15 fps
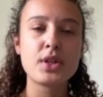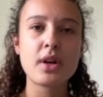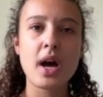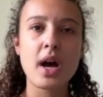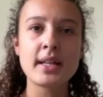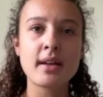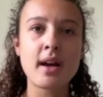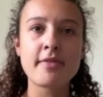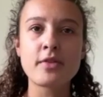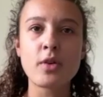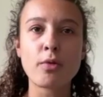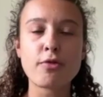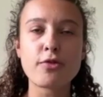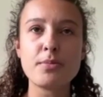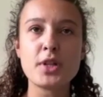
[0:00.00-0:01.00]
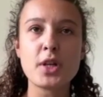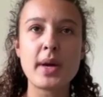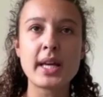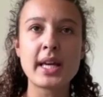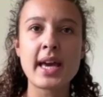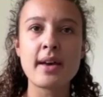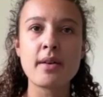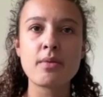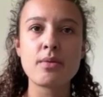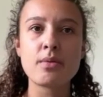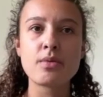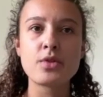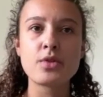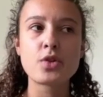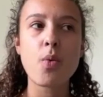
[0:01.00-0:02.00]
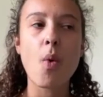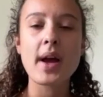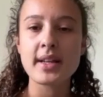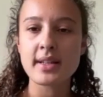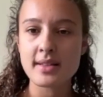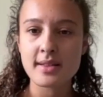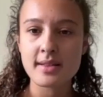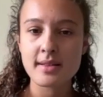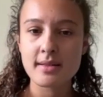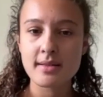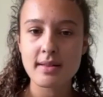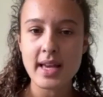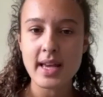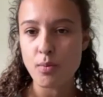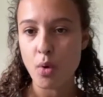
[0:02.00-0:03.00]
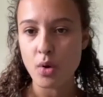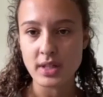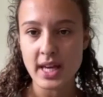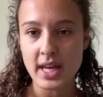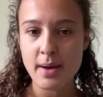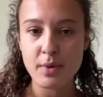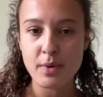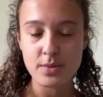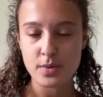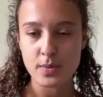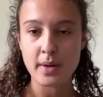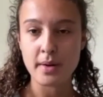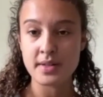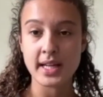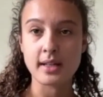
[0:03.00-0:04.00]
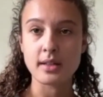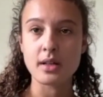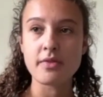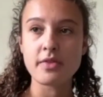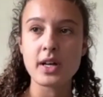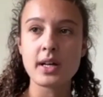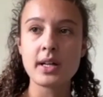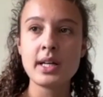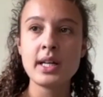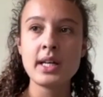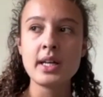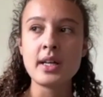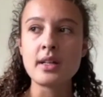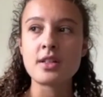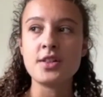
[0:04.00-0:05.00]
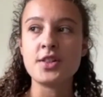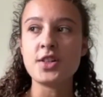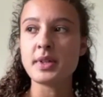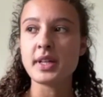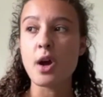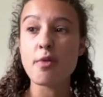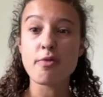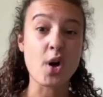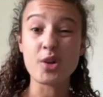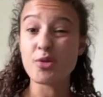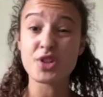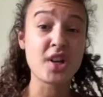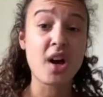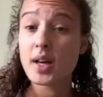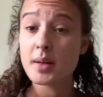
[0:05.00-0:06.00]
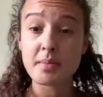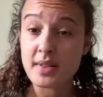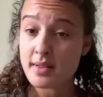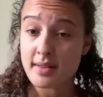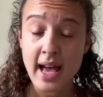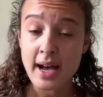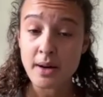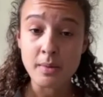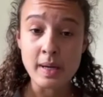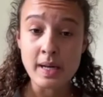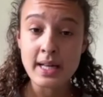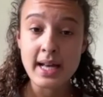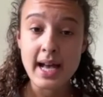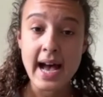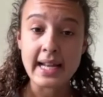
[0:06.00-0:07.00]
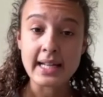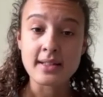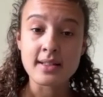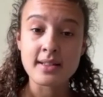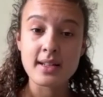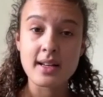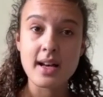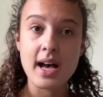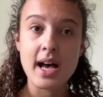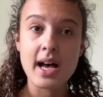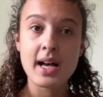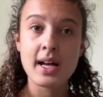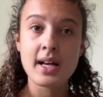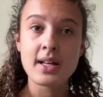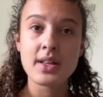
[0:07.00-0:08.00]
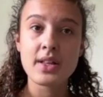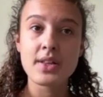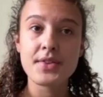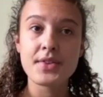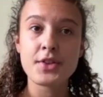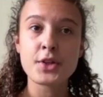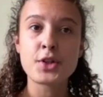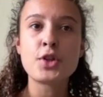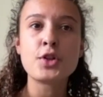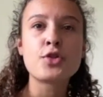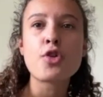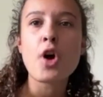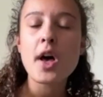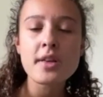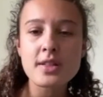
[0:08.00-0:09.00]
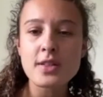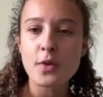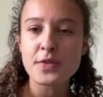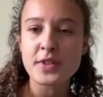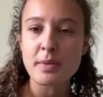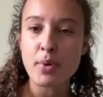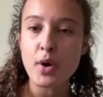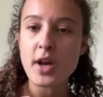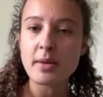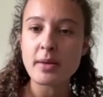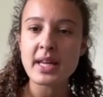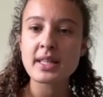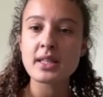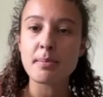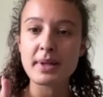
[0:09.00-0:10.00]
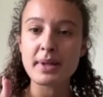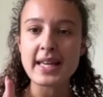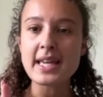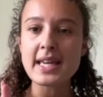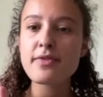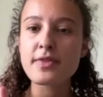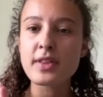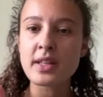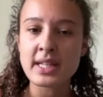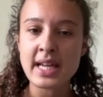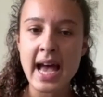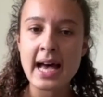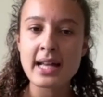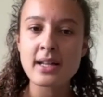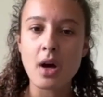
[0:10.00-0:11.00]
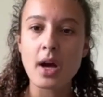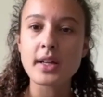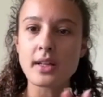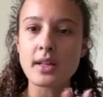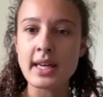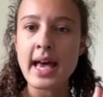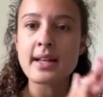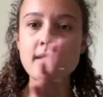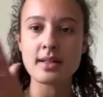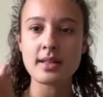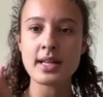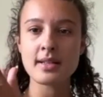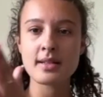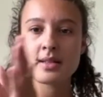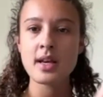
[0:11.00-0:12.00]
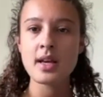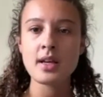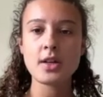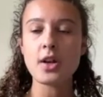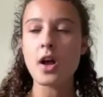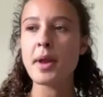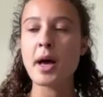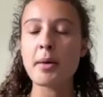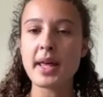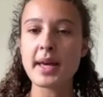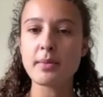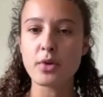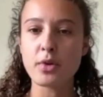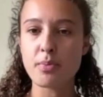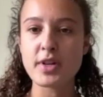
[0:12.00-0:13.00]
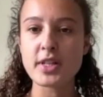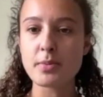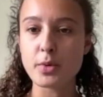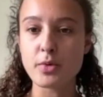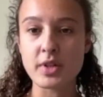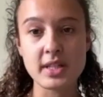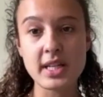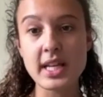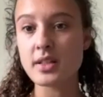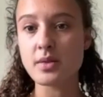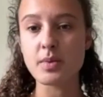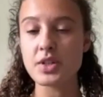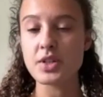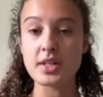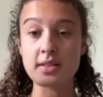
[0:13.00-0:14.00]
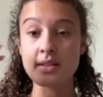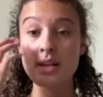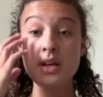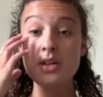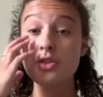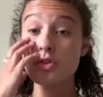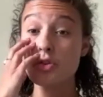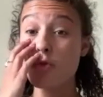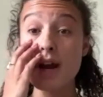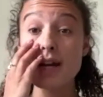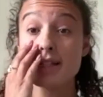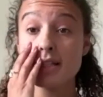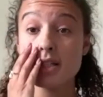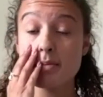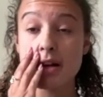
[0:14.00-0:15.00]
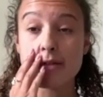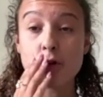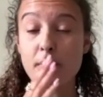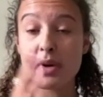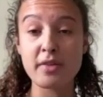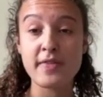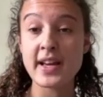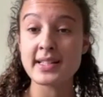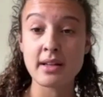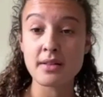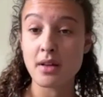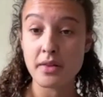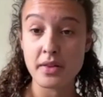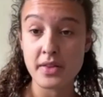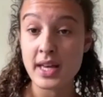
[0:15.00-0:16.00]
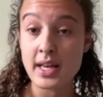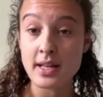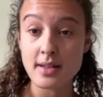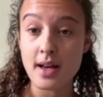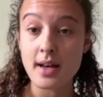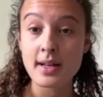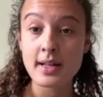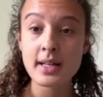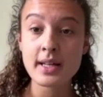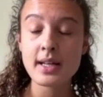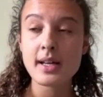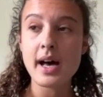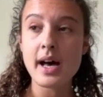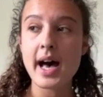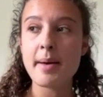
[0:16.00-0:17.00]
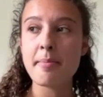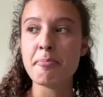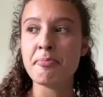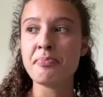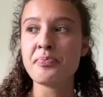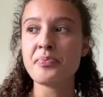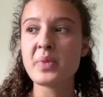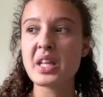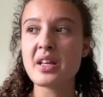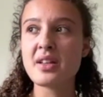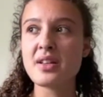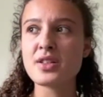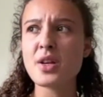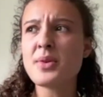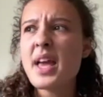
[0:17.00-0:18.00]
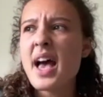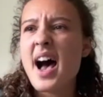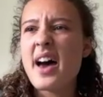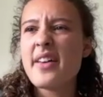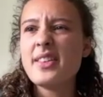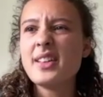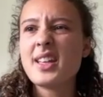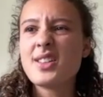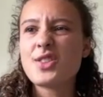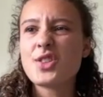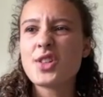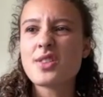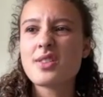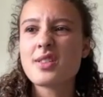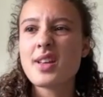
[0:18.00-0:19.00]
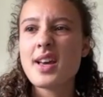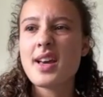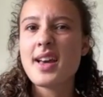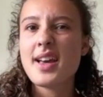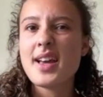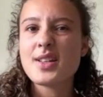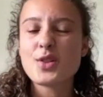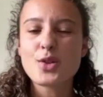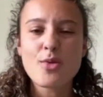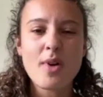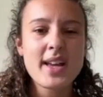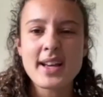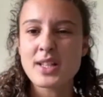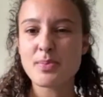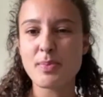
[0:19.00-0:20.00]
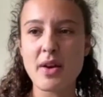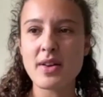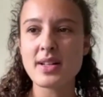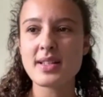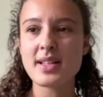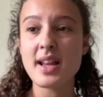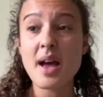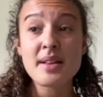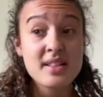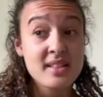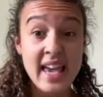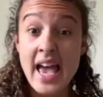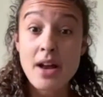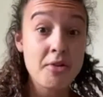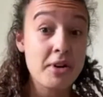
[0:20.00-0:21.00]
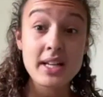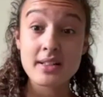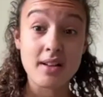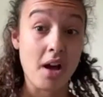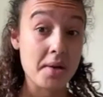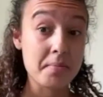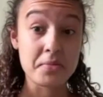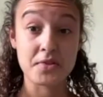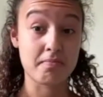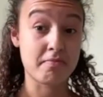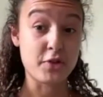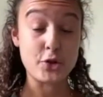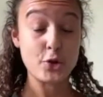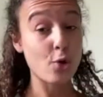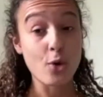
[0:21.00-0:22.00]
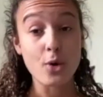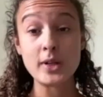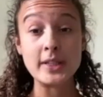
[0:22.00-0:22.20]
I've gone from doing it twice in 1 year, which was when I was second cover, to doing it over 100 times now. And the trust that obviously put in me and the belief that they had that I could get to this. I'm now playing one of the principal Christines, which is just crazy to me. And I've got my face outside the theatre. Um, so yeah, I think it's a great experience, and it's scary at times for sure,